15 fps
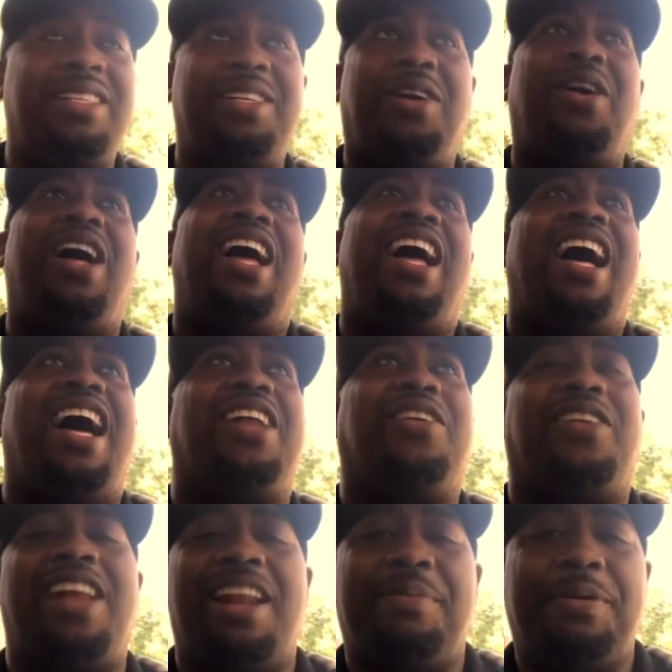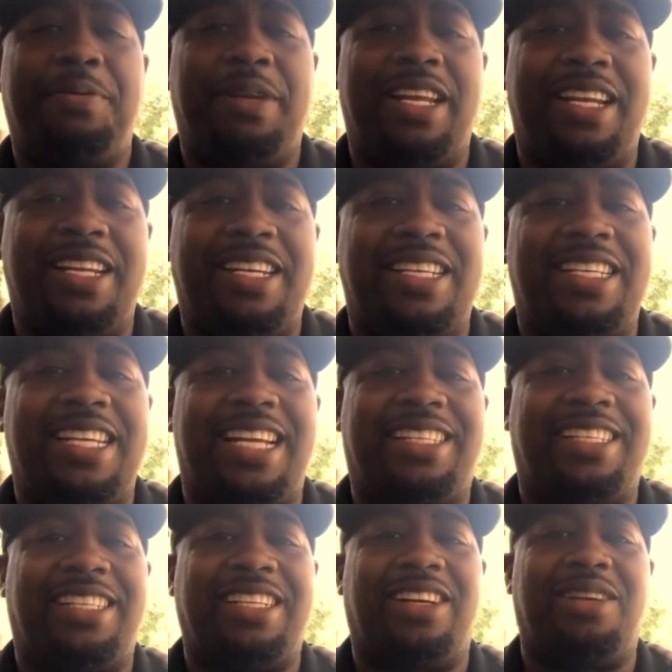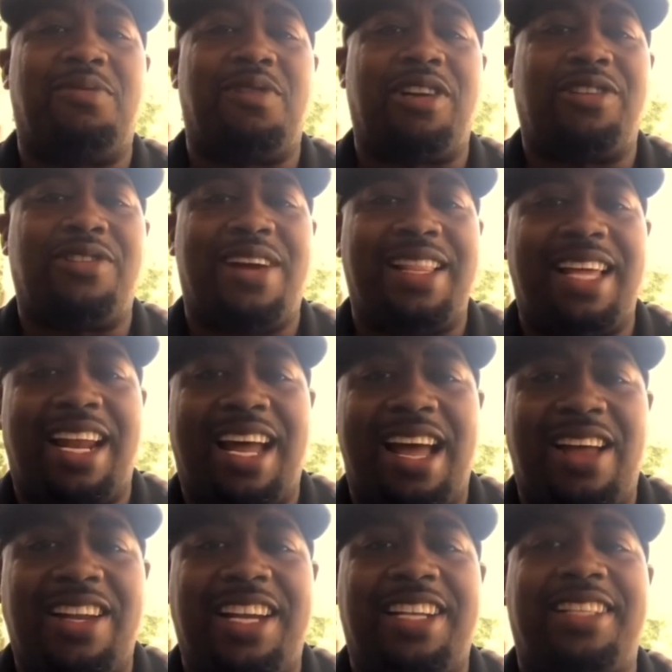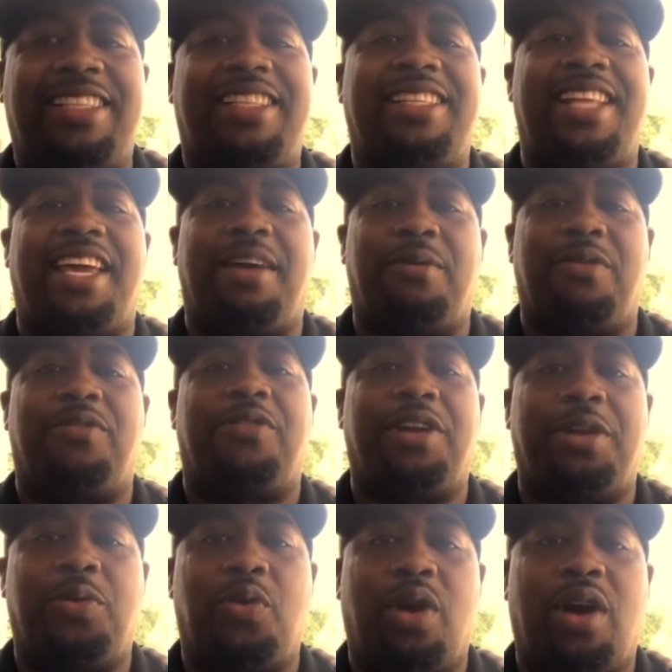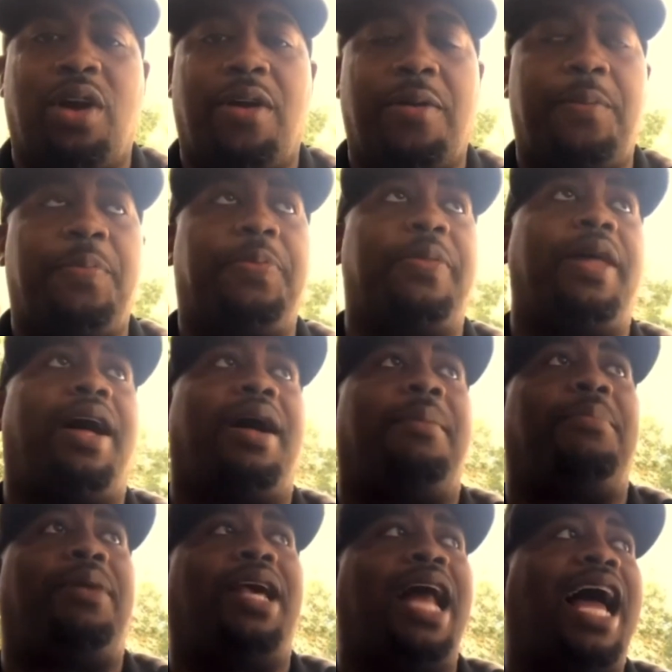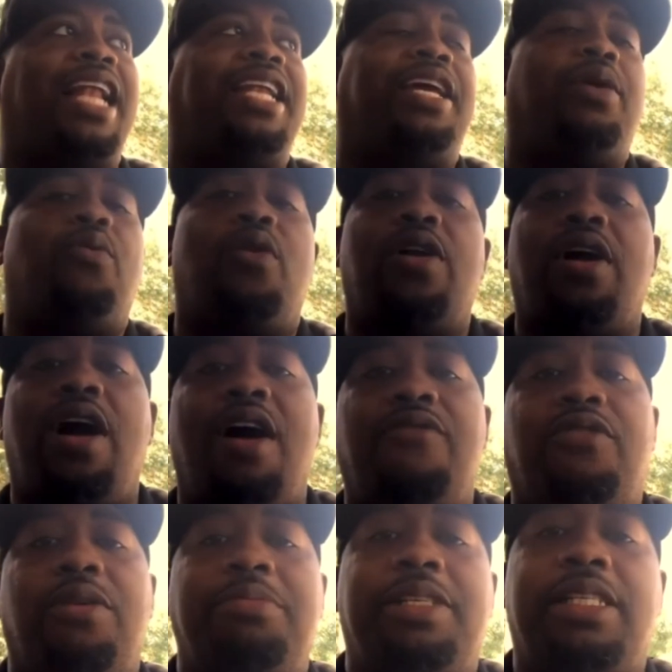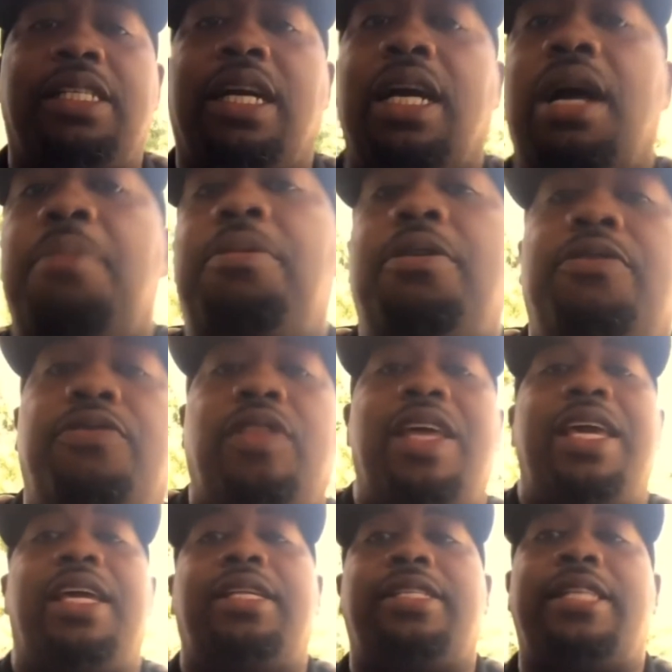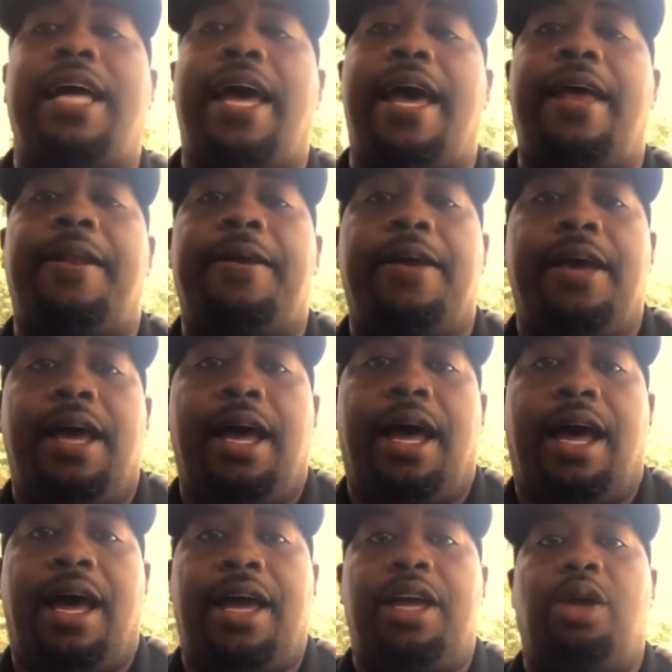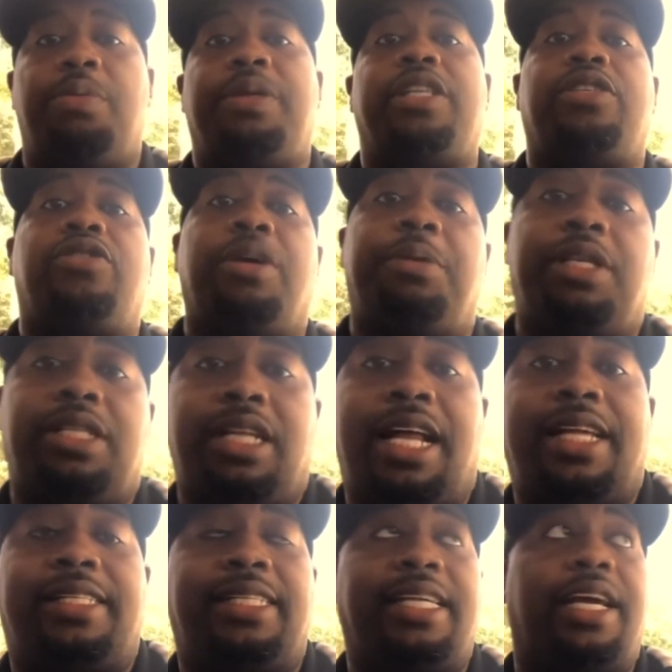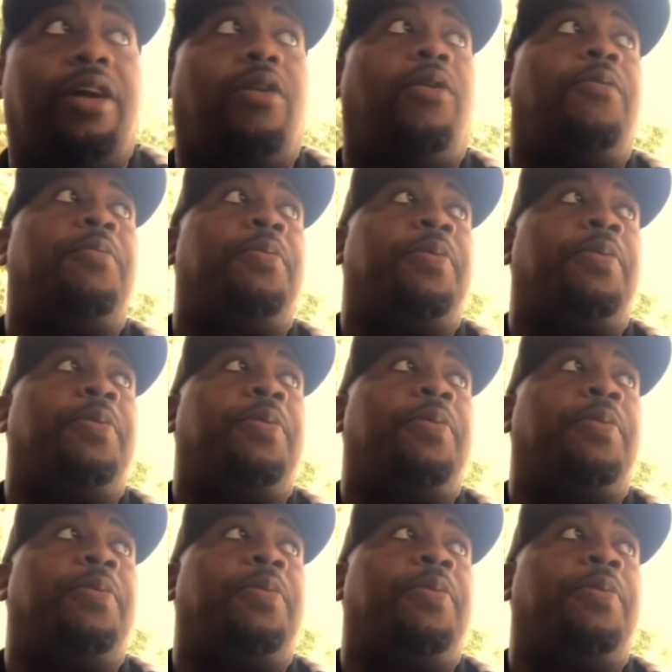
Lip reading: So I know a lot of people didn't necessarily want to try that out. They didn't think it would really work. But I did want to offer up just a couple of things that helped contribute to that sale.